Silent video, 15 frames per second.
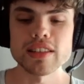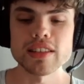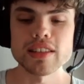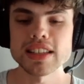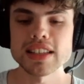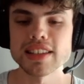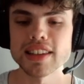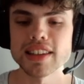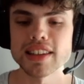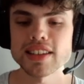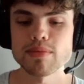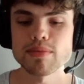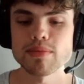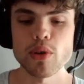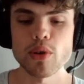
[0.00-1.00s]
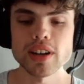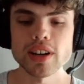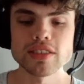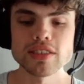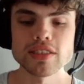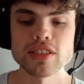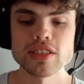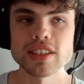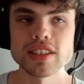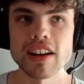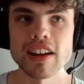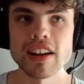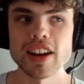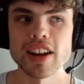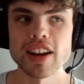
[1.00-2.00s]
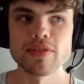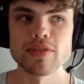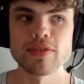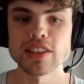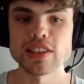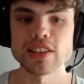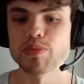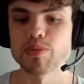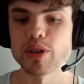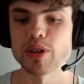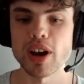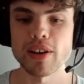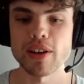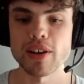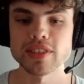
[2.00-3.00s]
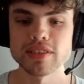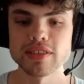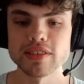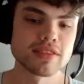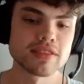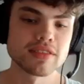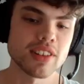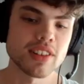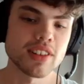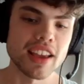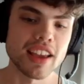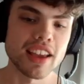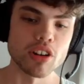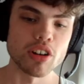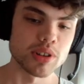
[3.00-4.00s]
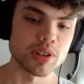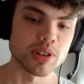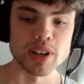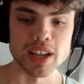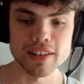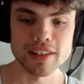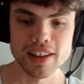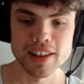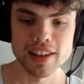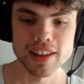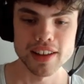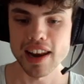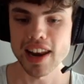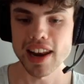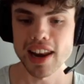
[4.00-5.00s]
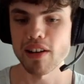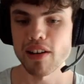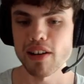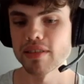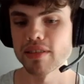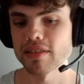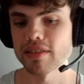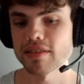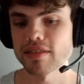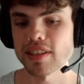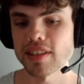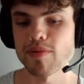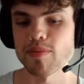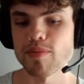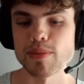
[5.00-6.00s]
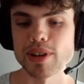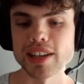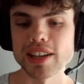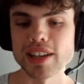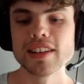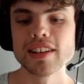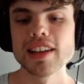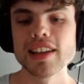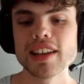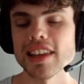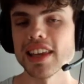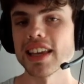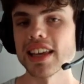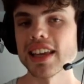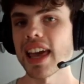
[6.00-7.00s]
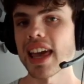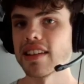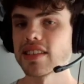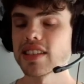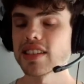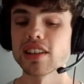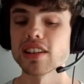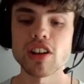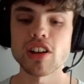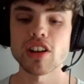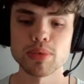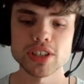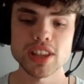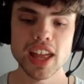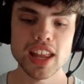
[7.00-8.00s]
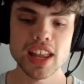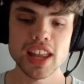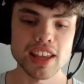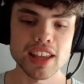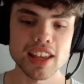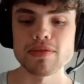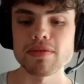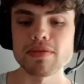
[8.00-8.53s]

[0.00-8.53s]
it's less important to get rid of a super buffed aggro unit. And now, Dive Bombing, it can still accomplish that if